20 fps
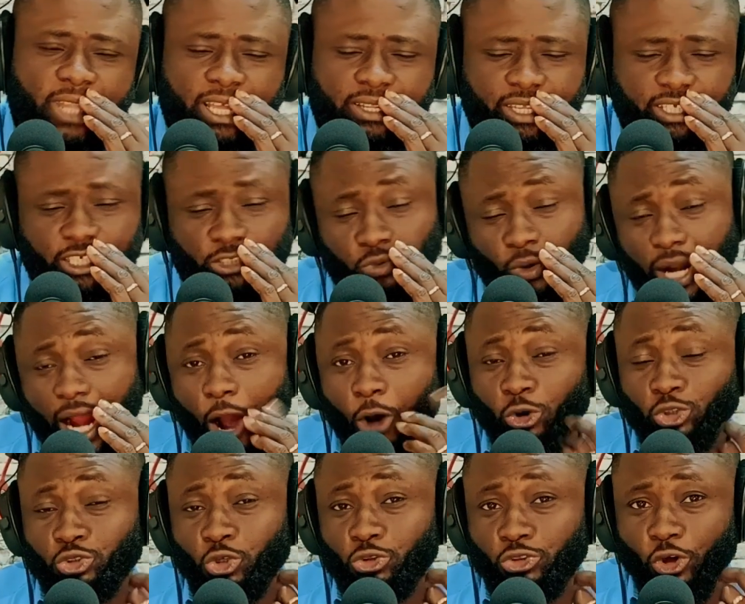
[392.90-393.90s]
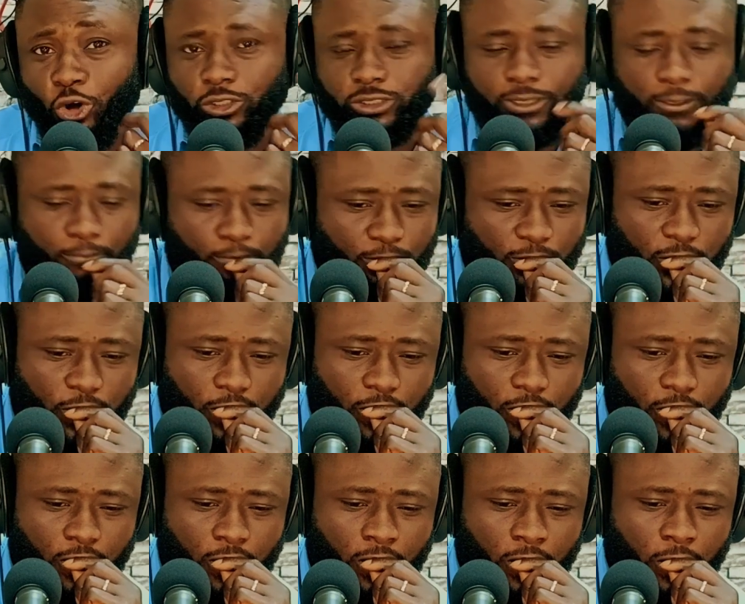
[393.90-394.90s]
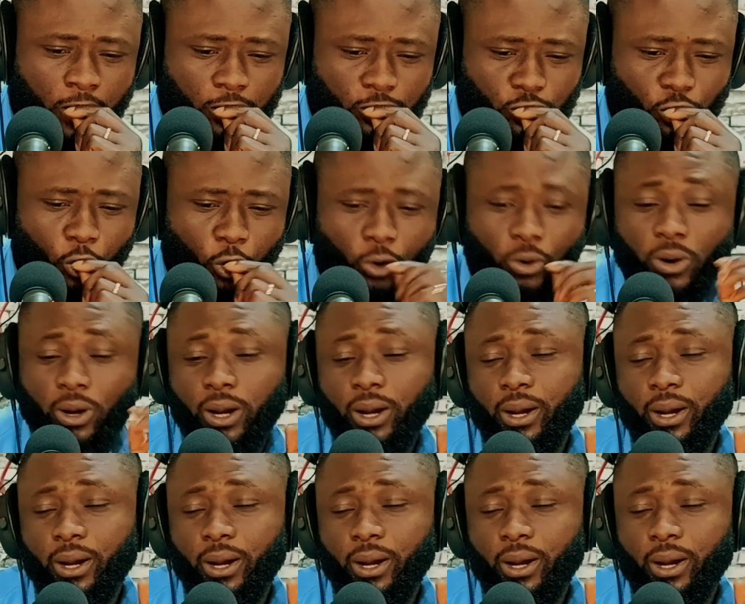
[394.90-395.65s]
this is what I also thought. So